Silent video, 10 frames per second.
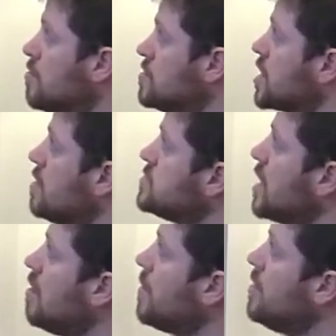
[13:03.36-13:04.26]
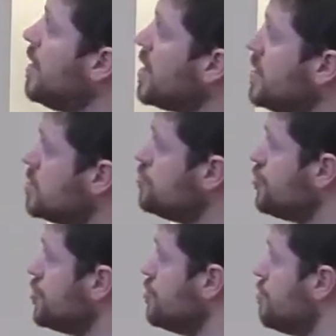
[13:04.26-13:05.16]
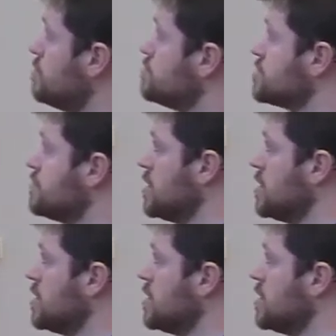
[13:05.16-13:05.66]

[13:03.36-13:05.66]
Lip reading: which comes out about 900 euros,